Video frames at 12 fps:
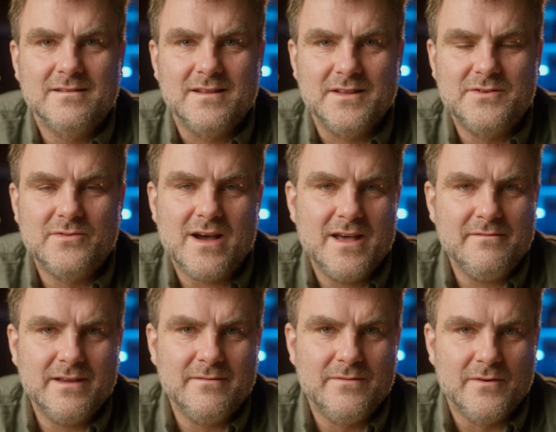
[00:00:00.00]
the
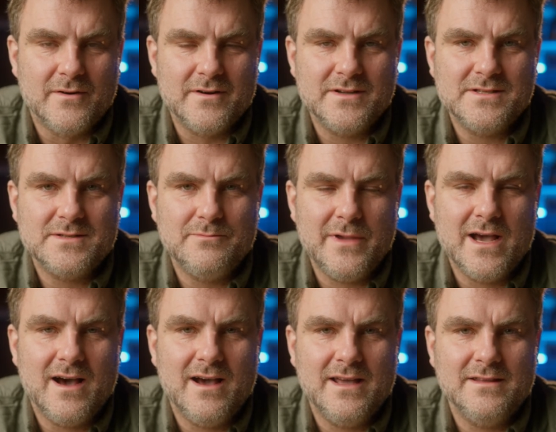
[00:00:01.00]
driving force
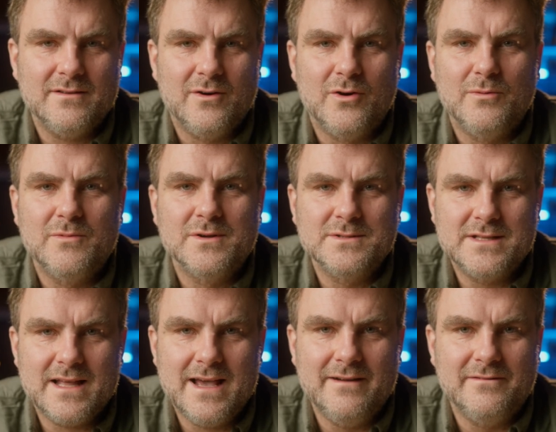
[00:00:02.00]
behind almost
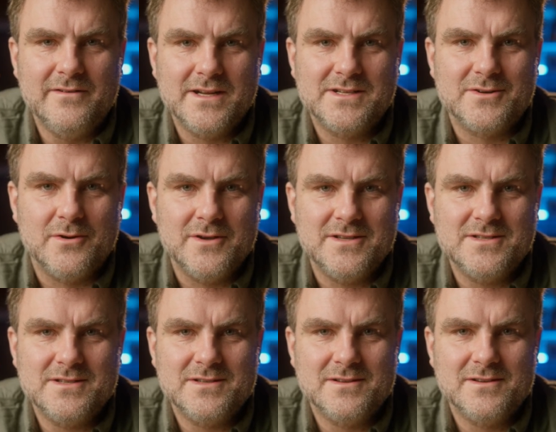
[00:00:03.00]
every
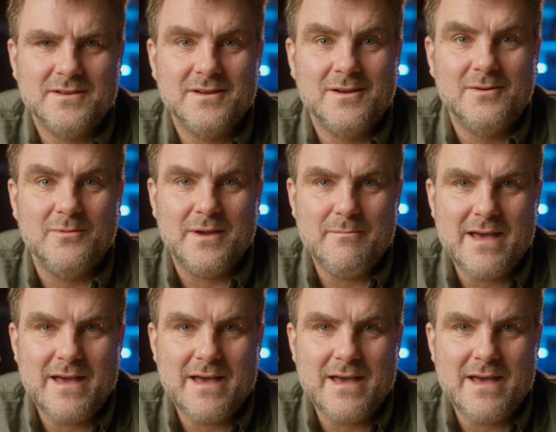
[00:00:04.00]
choice we